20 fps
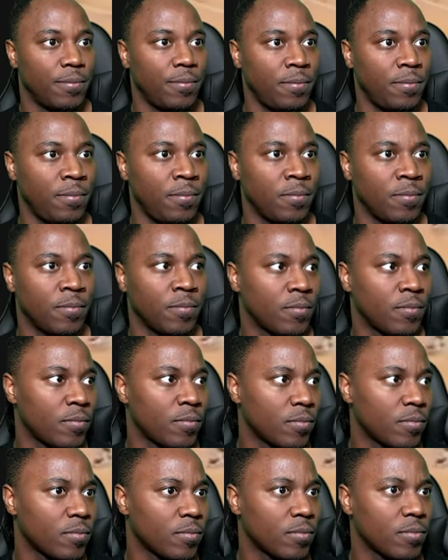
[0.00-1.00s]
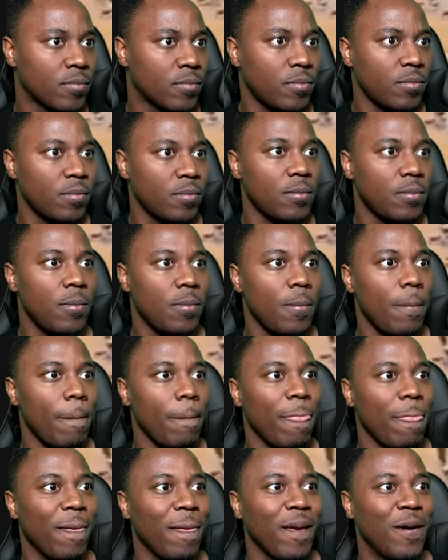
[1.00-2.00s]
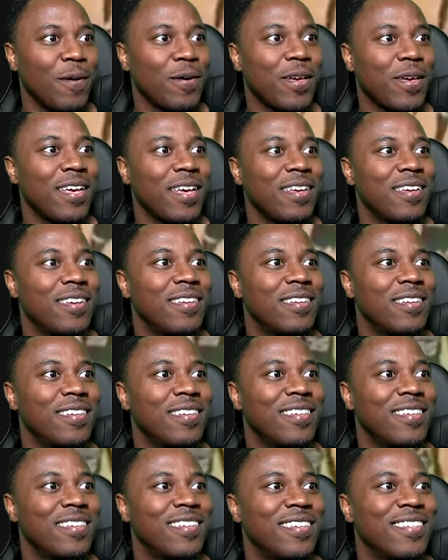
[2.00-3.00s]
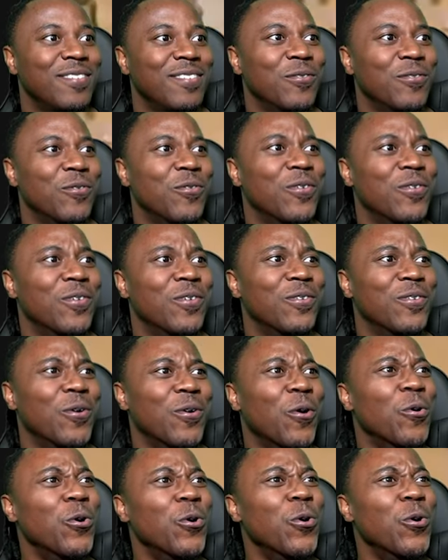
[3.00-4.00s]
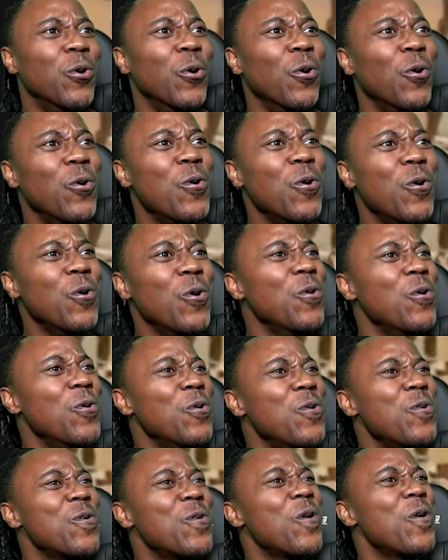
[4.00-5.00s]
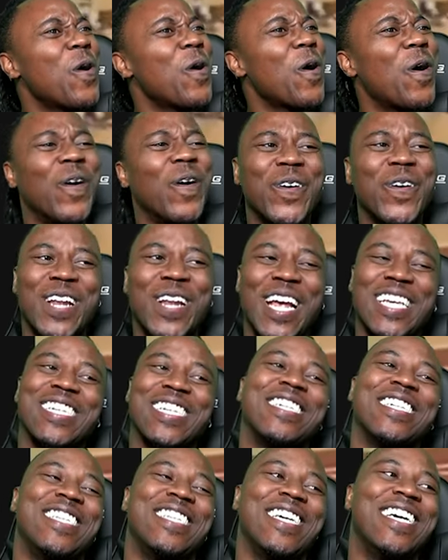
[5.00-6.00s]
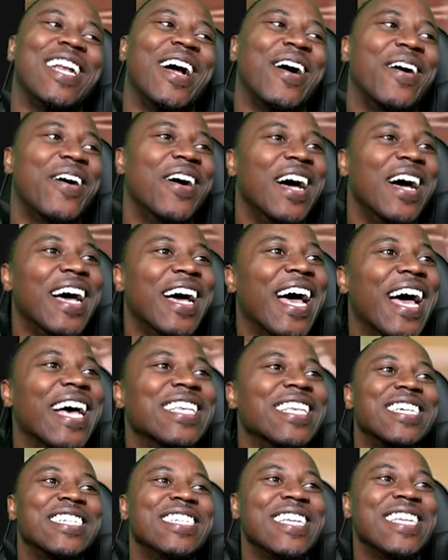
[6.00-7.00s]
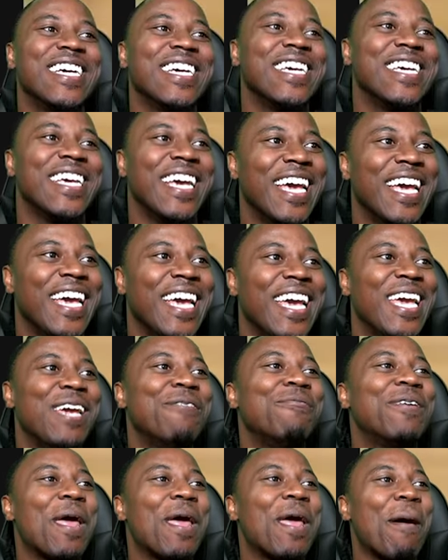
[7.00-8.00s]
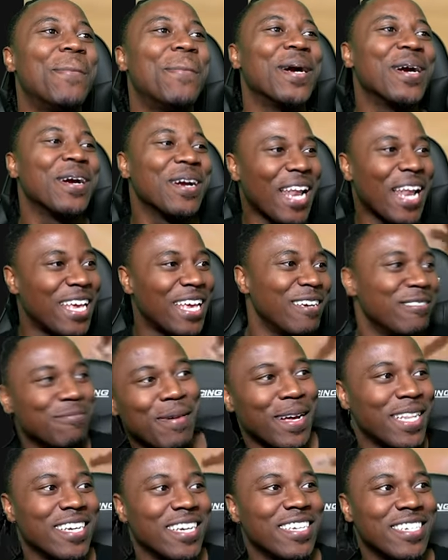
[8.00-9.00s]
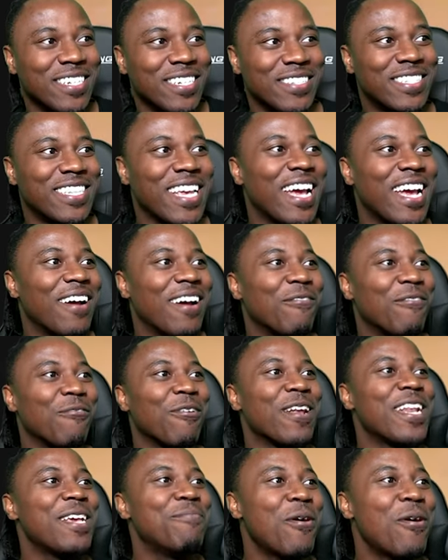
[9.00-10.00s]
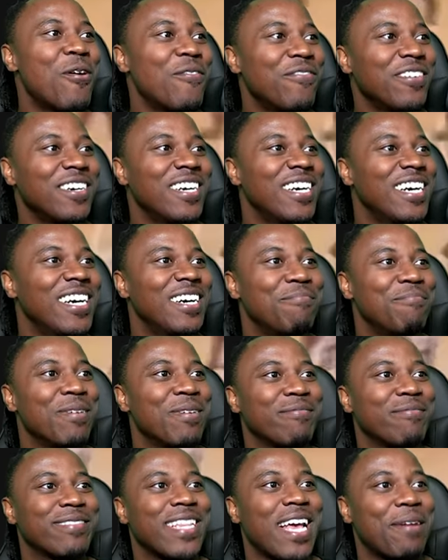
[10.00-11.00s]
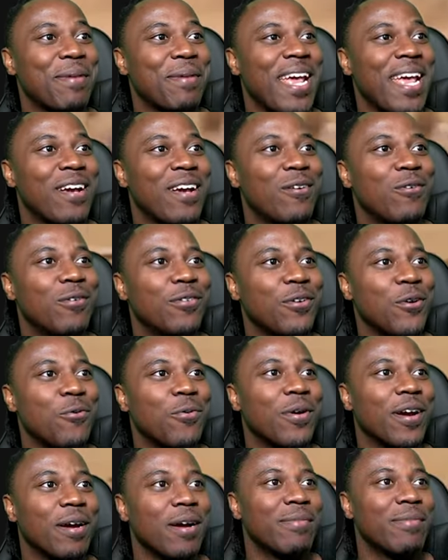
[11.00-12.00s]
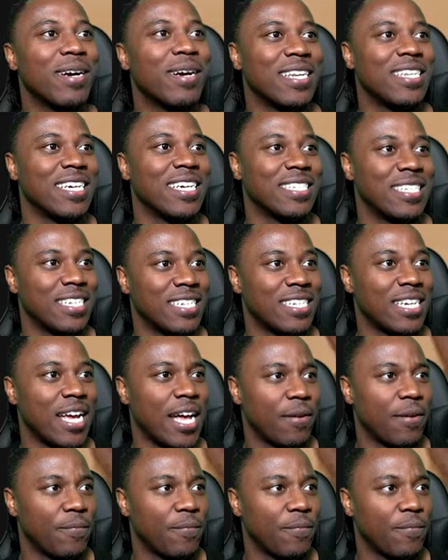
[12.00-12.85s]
the Celtics have reduced this okay. to a half-court game. Ooh, that's good D though. That's D. He went at Bird like he was about to, you know what I'm saying, run him over. Irv's like, man, I ain't going nowhere. I'm a contested shot.